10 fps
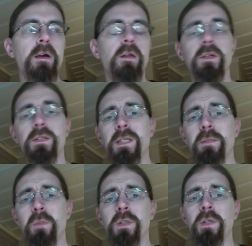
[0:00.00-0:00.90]

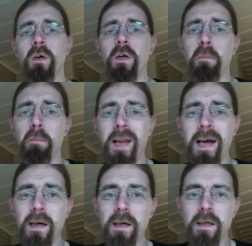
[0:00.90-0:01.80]
Seymore Duncan
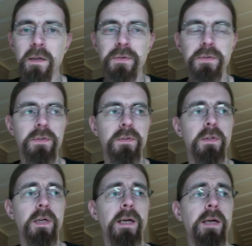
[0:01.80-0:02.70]
Blackouts
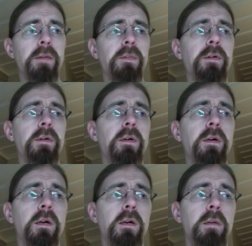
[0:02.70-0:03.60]
and
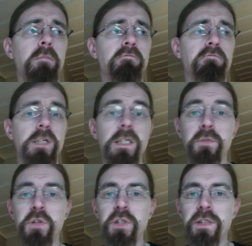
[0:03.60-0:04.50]
the
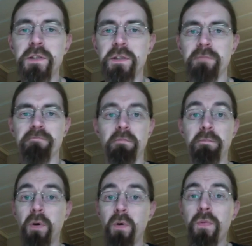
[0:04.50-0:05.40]
EMGs
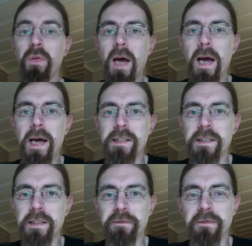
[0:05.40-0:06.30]
both
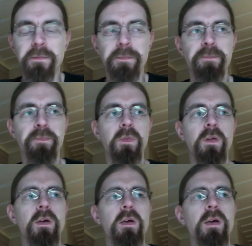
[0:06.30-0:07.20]
active.
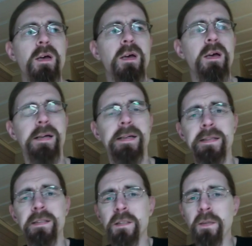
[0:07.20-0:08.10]

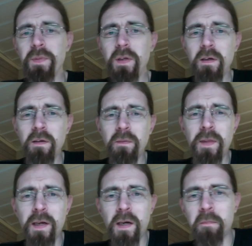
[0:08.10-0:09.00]
Something
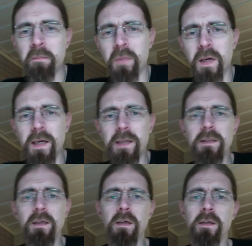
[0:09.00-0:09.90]
that I'm kind
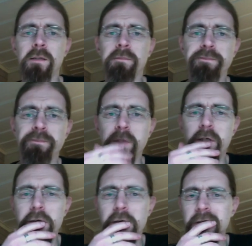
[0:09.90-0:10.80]
of
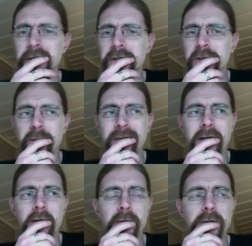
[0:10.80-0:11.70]
curious
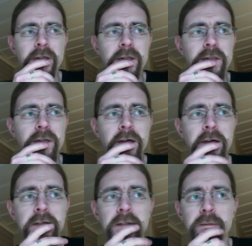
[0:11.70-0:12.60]
about is
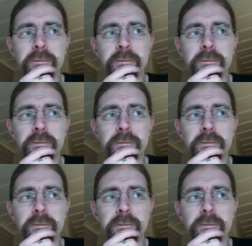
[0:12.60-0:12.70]
that